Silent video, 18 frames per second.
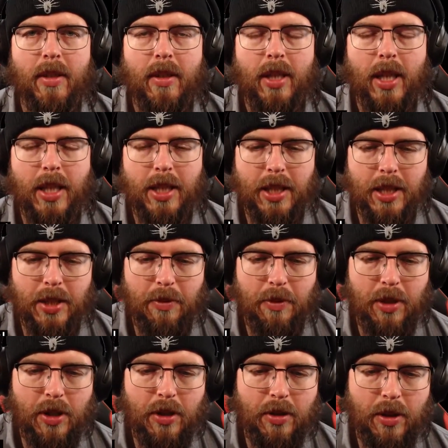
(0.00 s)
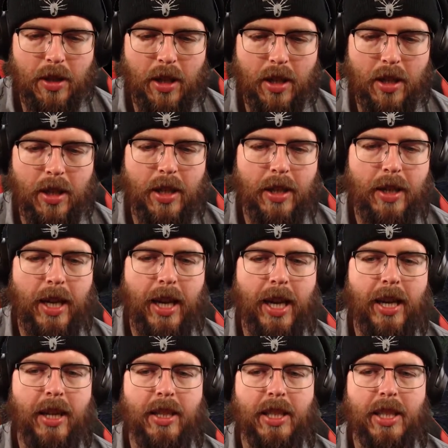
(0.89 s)
Is this when you got to
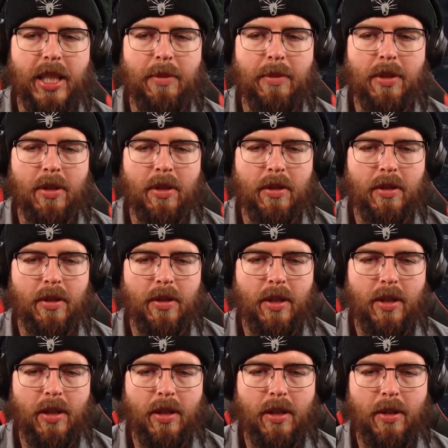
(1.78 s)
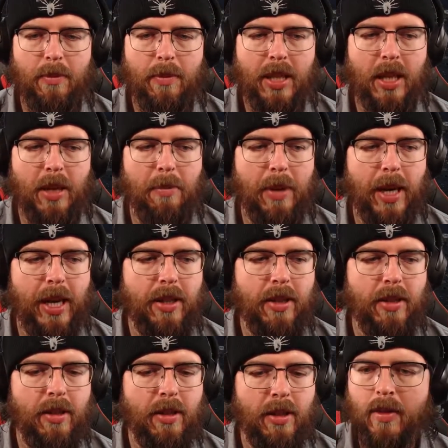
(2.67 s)
accept her being a
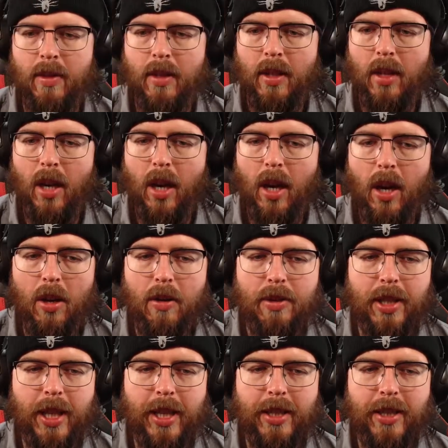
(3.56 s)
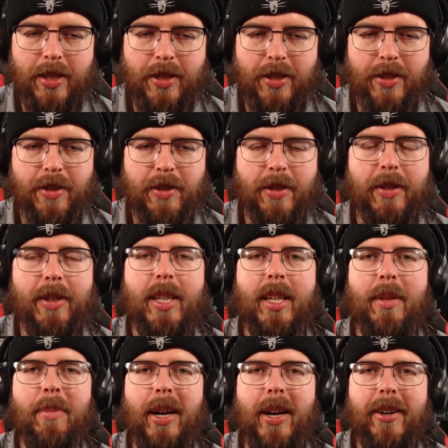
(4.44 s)
maiden? Oh, thank you. We're
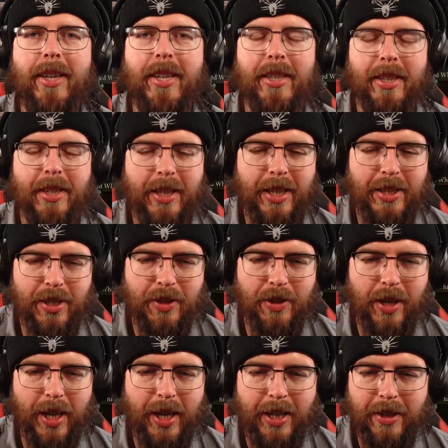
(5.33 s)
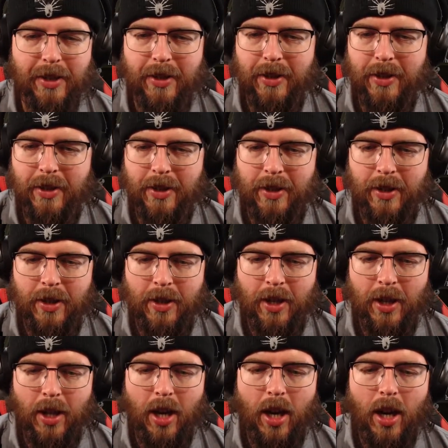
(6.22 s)
getting married. That's great.
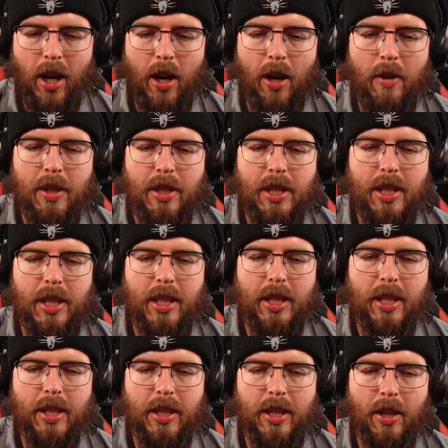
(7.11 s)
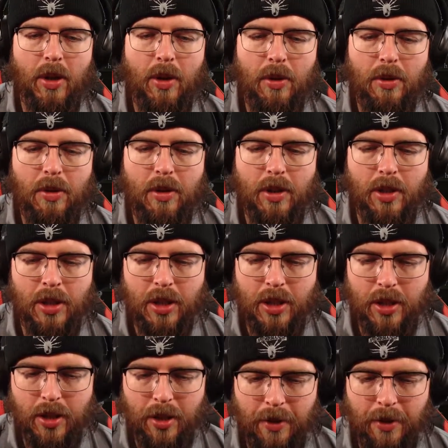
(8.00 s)
Oh, it's the, the horse.